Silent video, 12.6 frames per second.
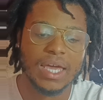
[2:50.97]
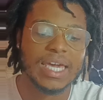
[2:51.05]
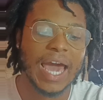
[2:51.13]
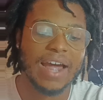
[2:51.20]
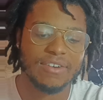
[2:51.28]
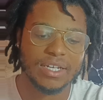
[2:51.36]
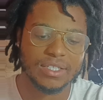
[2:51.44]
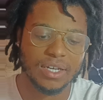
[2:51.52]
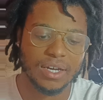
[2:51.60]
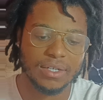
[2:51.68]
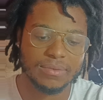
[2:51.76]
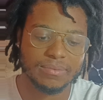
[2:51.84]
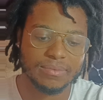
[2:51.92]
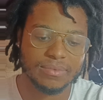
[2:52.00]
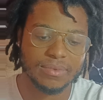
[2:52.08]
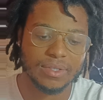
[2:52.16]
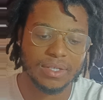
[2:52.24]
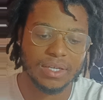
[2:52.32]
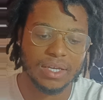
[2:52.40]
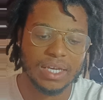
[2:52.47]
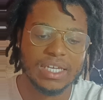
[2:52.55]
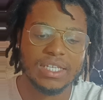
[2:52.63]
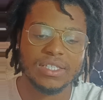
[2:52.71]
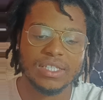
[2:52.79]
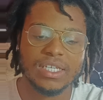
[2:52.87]
Character.
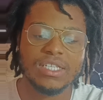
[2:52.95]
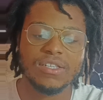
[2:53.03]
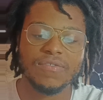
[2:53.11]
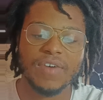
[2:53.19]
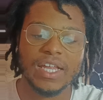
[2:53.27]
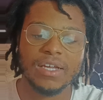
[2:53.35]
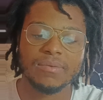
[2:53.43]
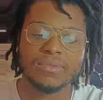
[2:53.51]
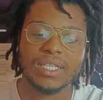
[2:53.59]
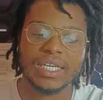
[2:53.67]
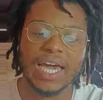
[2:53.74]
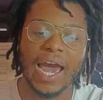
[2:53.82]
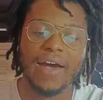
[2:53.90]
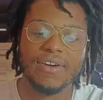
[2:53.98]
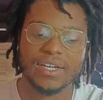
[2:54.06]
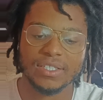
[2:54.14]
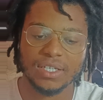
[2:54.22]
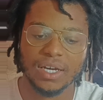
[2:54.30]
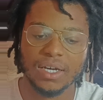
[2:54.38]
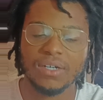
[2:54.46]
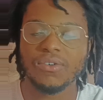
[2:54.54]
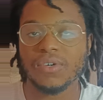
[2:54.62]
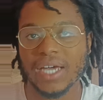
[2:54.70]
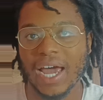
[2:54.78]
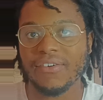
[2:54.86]
He developed the character
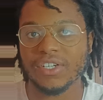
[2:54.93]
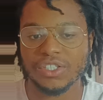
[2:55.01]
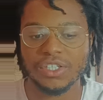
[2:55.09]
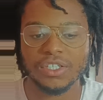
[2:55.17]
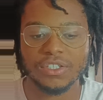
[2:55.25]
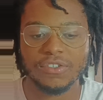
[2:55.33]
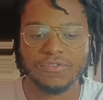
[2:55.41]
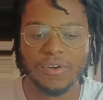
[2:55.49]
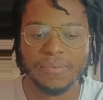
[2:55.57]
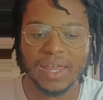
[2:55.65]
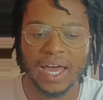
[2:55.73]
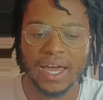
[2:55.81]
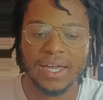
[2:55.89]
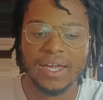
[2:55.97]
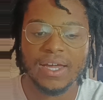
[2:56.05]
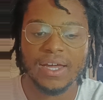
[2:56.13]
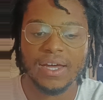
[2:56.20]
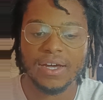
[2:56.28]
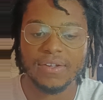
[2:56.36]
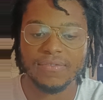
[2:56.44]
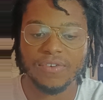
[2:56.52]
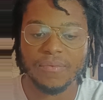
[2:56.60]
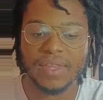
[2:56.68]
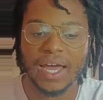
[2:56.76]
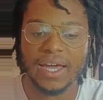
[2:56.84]
or characters from that. And
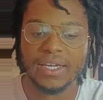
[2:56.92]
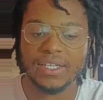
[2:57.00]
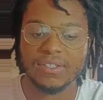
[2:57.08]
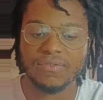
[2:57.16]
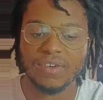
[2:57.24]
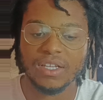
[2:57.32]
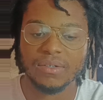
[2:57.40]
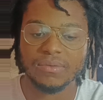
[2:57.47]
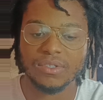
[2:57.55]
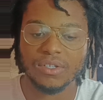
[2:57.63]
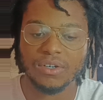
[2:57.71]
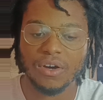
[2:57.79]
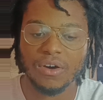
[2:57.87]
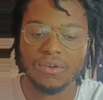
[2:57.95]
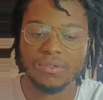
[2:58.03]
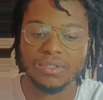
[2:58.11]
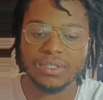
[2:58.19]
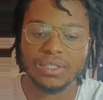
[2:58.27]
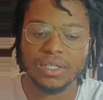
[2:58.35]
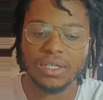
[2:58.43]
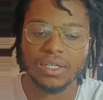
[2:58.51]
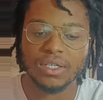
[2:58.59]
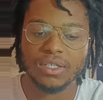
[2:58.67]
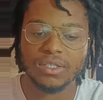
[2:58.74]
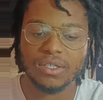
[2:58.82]
from that, he developed the goals,
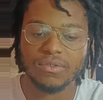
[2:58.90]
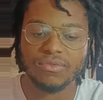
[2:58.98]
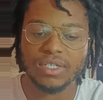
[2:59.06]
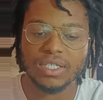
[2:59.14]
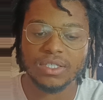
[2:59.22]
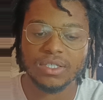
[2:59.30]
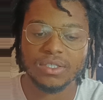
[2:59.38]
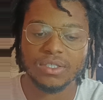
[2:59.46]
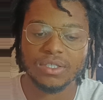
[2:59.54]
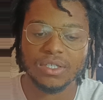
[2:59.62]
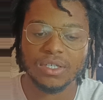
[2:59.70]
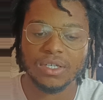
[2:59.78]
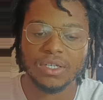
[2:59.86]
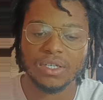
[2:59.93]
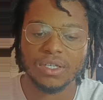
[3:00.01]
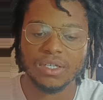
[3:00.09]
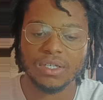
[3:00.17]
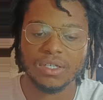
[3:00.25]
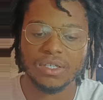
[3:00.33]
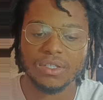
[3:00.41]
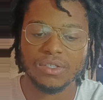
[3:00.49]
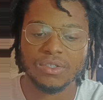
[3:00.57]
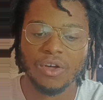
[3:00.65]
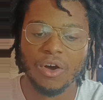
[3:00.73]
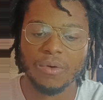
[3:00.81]
the reasons,
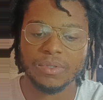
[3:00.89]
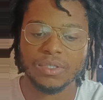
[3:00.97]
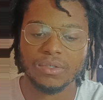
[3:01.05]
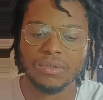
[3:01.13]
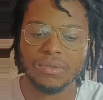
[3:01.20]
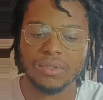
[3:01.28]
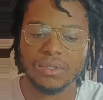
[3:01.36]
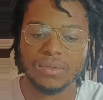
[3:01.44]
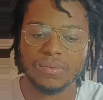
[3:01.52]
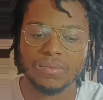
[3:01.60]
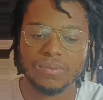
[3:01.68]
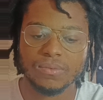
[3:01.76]
the obstacles.